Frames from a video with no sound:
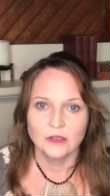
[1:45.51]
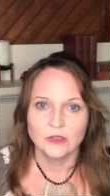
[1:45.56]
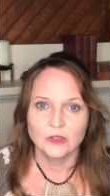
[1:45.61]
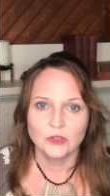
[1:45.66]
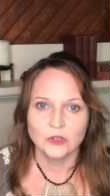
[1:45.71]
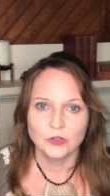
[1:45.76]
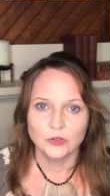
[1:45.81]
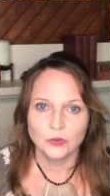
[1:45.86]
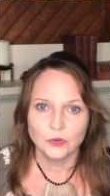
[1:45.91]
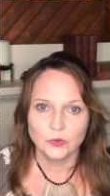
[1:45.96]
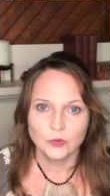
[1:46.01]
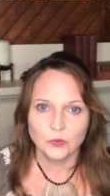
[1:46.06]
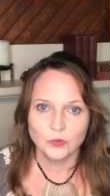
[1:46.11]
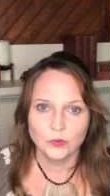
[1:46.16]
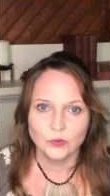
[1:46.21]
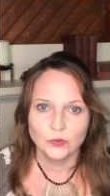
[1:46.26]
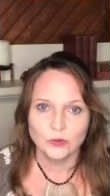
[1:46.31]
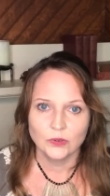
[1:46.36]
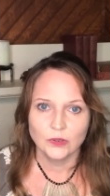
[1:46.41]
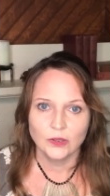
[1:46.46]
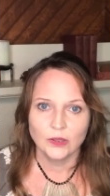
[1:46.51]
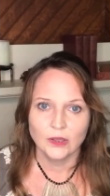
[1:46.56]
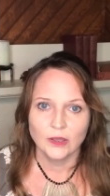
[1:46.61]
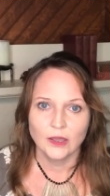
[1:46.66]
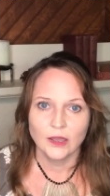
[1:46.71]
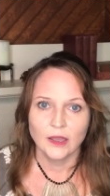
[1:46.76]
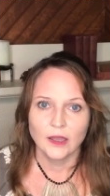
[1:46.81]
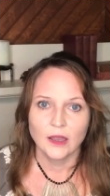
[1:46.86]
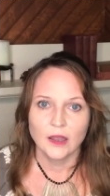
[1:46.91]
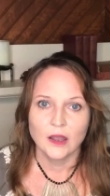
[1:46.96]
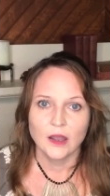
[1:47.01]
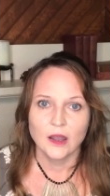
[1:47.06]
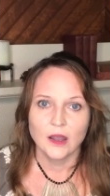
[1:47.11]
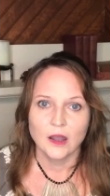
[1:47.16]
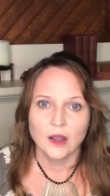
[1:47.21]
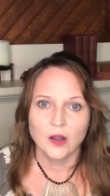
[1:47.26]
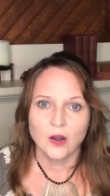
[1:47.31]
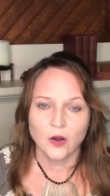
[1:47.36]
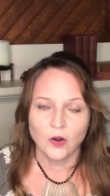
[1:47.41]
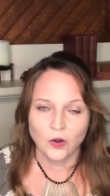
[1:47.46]
you
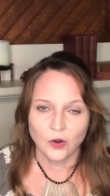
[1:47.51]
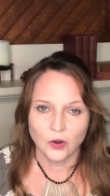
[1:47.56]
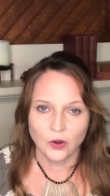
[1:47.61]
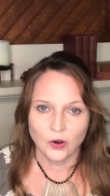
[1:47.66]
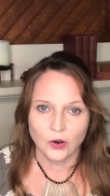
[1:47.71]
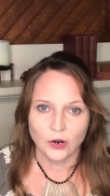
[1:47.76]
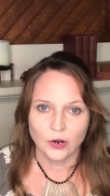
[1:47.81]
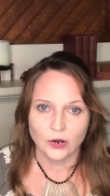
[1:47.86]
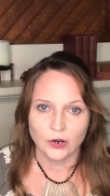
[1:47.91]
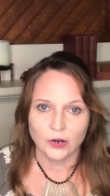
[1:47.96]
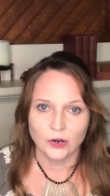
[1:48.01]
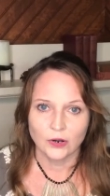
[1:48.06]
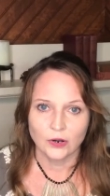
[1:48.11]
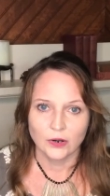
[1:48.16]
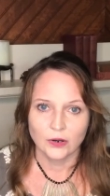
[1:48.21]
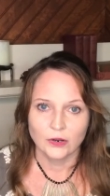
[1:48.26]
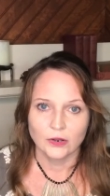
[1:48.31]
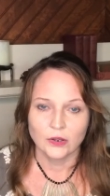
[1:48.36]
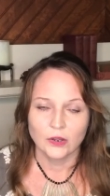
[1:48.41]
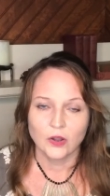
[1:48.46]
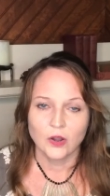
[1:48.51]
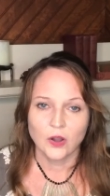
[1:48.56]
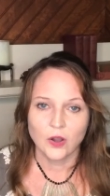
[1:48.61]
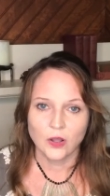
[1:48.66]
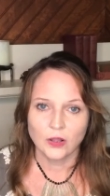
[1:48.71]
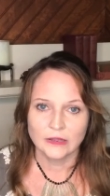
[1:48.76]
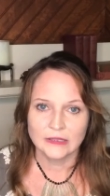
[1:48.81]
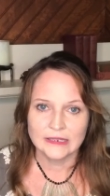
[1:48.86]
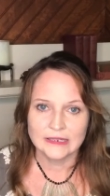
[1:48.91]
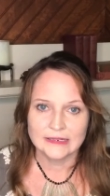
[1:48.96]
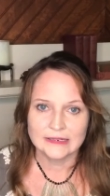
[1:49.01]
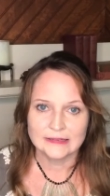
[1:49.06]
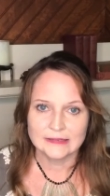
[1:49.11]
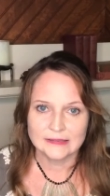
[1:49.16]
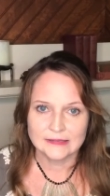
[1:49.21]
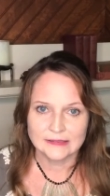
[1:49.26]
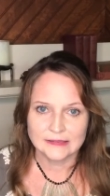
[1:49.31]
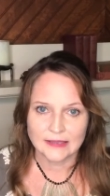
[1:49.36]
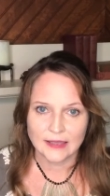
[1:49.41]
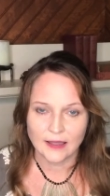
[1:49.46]
are calling in
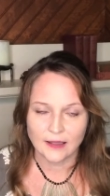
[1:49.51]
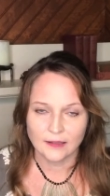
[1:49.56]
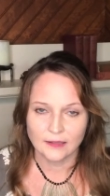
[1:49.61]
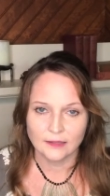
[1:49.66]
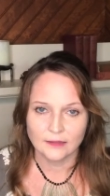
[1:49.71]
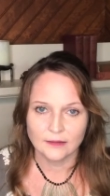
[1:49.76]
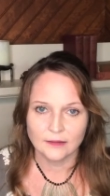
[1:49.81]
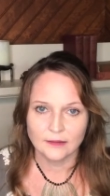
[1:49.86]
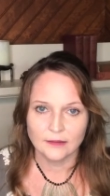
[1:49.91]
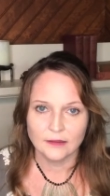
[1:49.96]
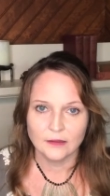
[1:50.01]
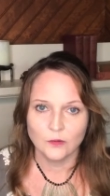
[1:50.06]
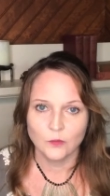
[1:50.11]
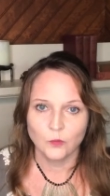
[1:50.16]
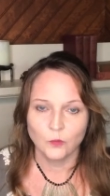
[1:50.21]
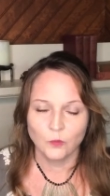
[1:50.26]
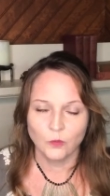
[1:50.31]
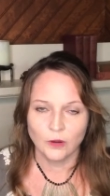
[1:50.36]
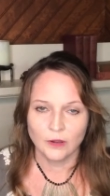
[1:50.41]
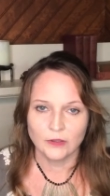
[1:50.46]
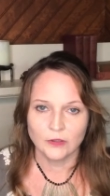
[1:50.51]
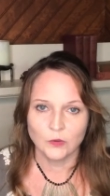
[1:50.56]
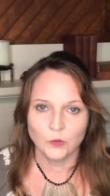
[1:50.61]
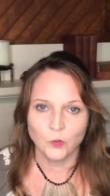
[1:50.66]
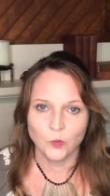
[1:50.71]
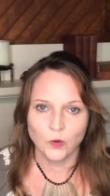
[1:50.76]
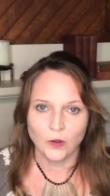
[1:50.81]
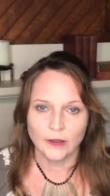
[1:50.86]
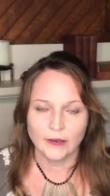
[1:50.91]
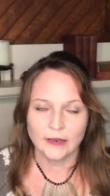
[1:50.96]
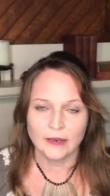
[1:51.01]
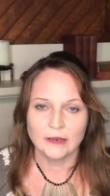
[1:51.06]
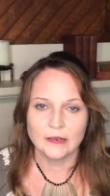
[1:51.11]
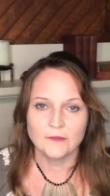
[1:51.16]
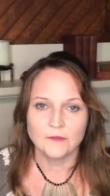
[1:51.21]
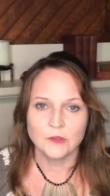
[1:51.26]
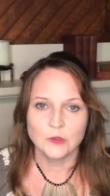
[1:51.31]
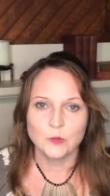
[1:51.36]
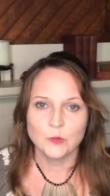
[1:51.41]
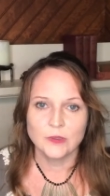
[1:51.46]
exactly what you want. And
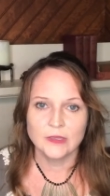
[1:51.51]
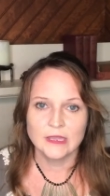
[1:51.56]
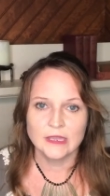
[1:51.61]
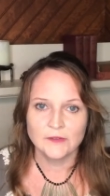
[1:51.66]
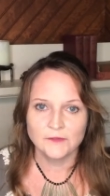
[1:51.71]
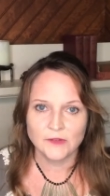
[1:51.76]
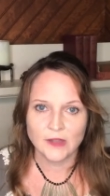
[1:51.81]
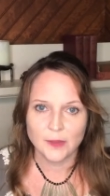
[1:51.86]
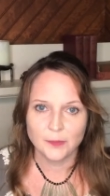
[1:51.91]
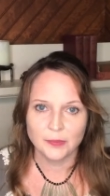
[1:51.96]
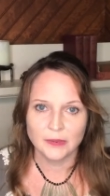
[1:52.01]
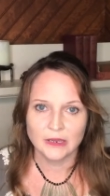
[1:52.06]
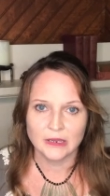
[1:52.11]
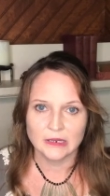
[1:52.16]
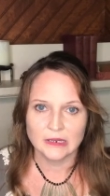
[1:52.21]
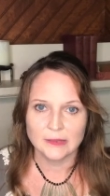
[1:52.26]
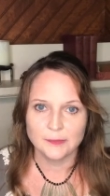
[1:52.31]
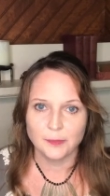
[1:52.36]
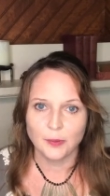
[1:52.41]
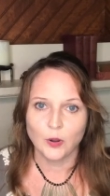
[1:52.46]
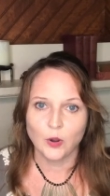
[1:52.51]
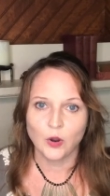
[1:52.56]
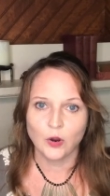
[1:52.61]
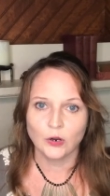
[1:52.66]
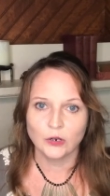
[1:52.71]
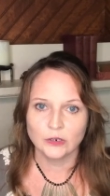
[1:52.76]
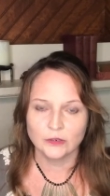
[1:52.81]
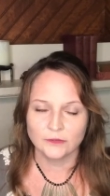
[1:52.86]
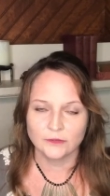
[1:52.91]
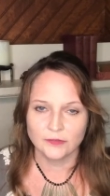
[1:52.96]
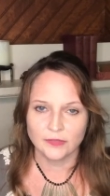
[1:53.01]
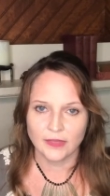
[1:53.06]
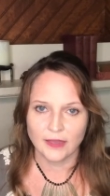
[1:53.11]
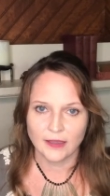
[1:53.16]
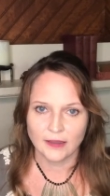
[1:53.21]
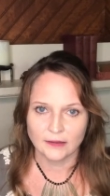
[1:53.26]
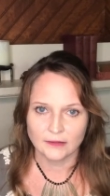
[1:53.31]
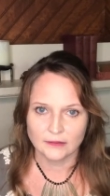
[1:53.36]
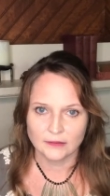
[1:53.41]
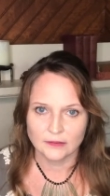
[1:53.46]
if you give up any part of
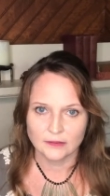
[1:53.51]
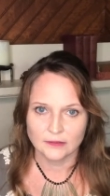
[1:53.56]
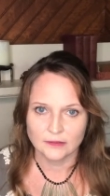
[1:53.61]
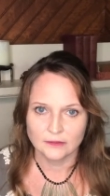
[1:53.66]
that,